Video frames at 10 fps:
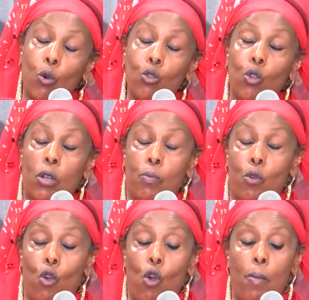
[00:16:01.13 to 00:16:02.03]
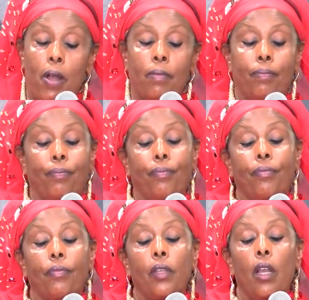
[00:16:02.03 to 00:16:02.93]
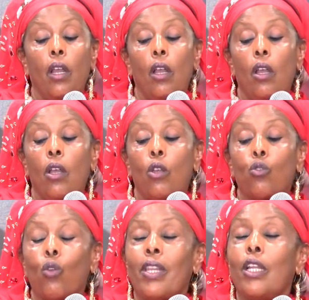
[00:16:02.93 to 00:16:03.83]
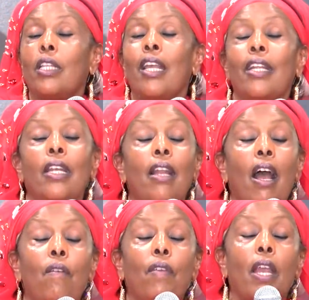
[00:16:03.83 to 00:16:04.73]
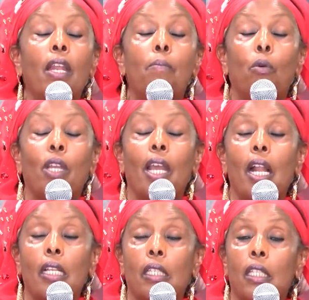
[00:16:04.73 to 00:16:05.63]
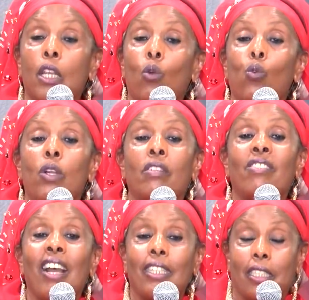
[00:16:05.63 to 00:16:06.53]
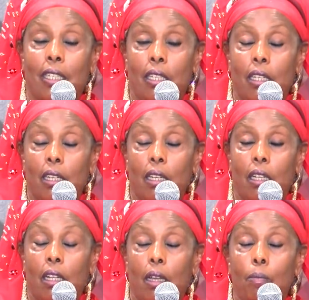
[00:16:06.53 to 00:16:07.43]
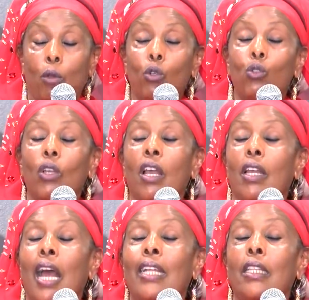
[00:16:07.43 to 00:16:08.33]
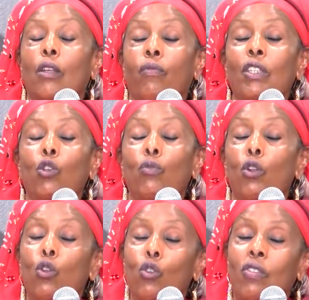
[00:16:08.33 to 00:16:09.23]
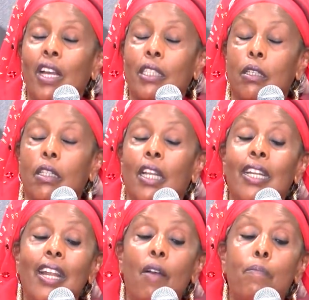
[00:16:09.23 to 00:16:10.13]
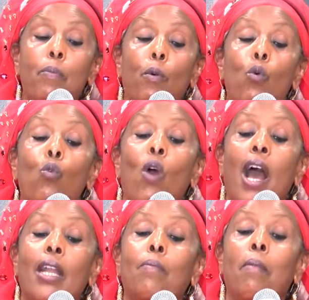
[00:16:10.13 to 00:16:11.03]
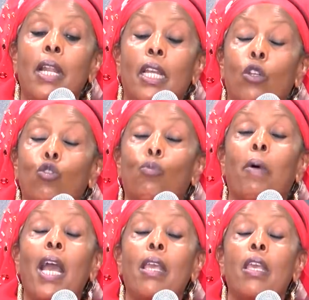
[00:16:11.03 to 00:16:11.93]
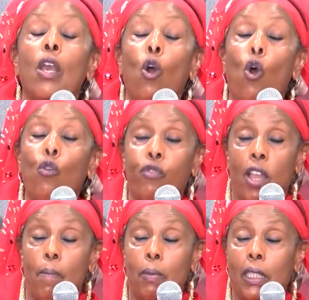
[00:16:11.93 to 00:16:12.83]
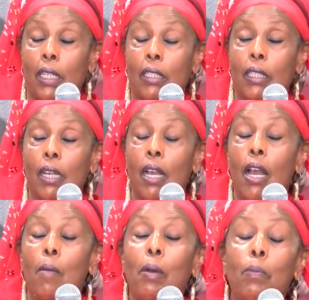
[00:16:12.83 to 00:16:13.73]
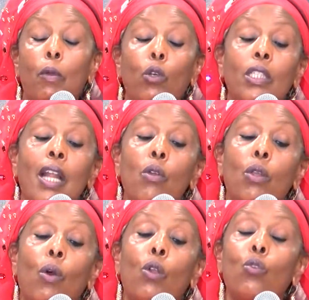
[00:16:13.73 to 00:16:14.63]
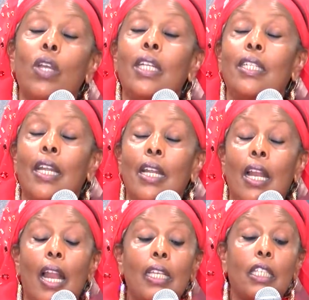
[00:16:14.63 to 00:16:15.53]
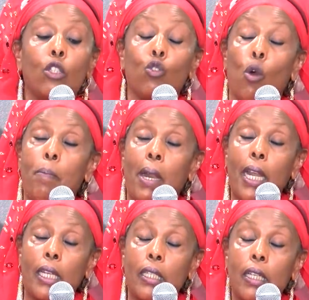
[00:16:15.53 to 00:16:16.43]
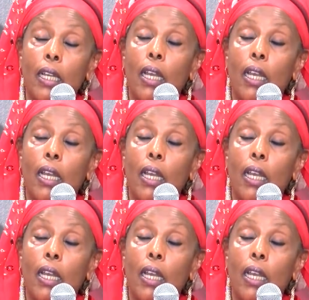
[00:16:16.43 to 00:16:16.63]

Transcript: also in Bungoma. So they didn't have anybody else they could trust. And first of all, not to trust, they didn't have people who had money to buy off their business. But because now they were not getting any license to operate,